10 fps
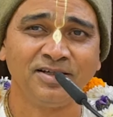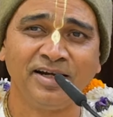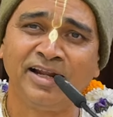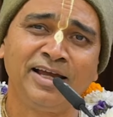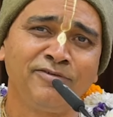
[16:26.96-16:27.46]

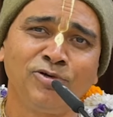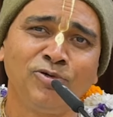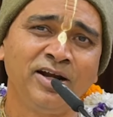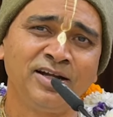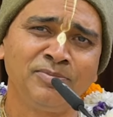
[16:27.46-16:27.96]
And I have
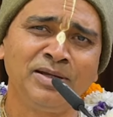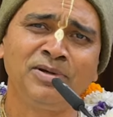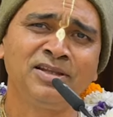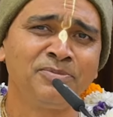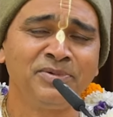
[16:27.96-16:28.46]
no idea. My
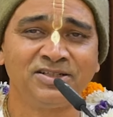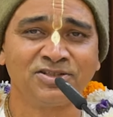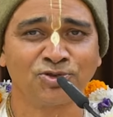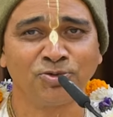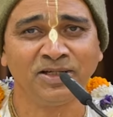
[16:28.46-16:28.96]
mother
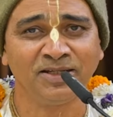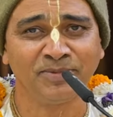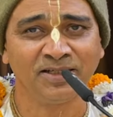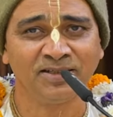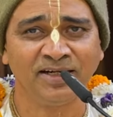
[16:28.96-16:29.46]
meets so many
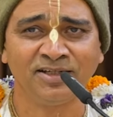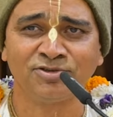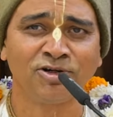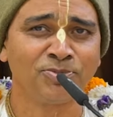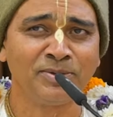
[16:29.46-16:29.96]
men. That
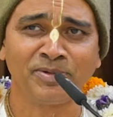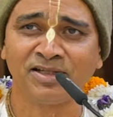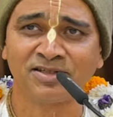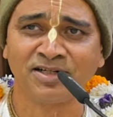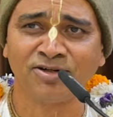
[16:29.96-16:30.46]
is what my
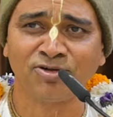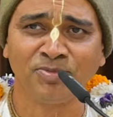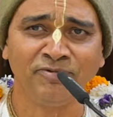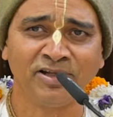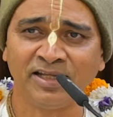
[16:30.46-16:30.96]
mother said to
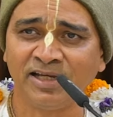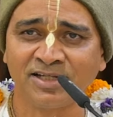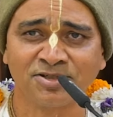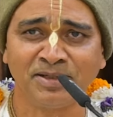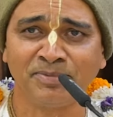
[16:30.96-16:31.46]
me. When I
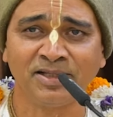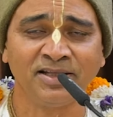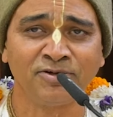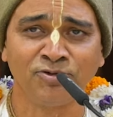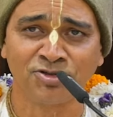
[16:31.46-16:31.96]
asked my
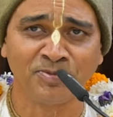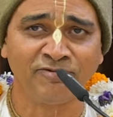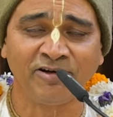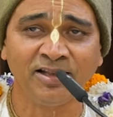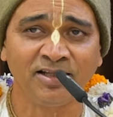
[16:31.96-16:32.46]
mother, who is my
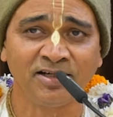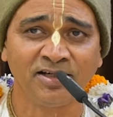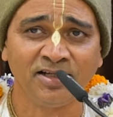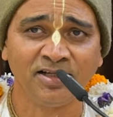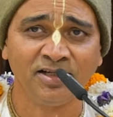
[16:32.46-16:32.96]
father?
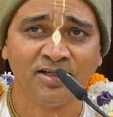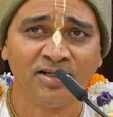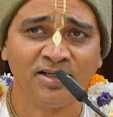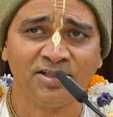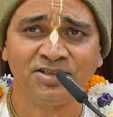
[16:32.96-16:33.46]

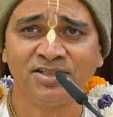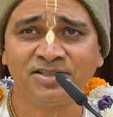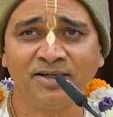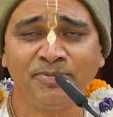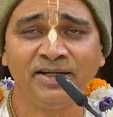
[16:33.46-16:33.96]
She
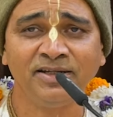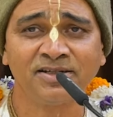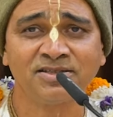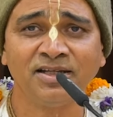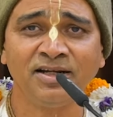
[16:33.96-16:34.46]
said, my
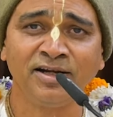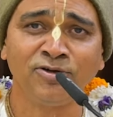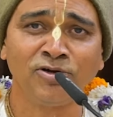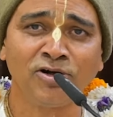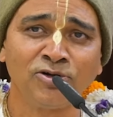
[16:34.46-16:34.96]
dear son, I
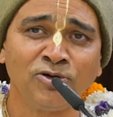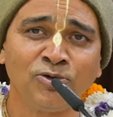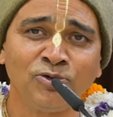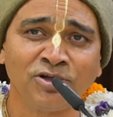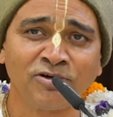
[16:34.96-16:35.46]
do not know
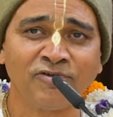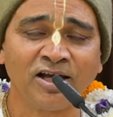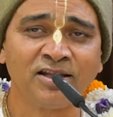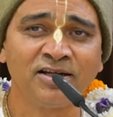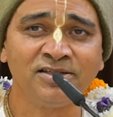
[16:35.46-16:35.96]
who your
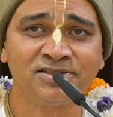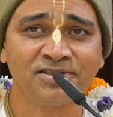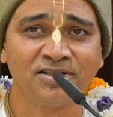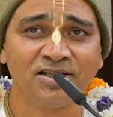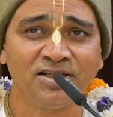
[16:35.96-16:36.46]
father is.
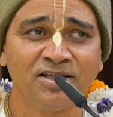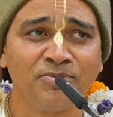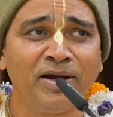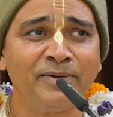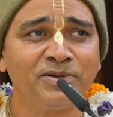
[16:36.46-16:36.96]

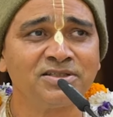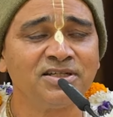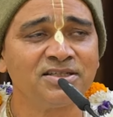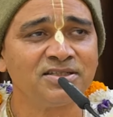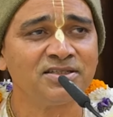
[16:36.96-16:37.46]
My
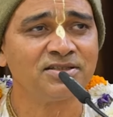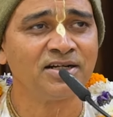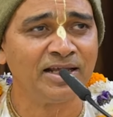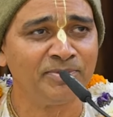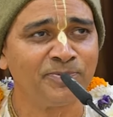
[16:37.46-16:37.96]
business is
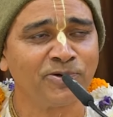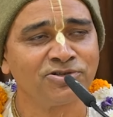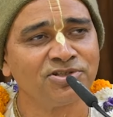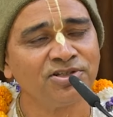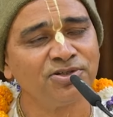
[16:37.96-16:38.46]
that I am a
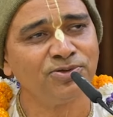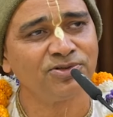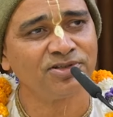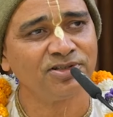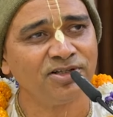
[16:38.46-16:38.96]
prostitute.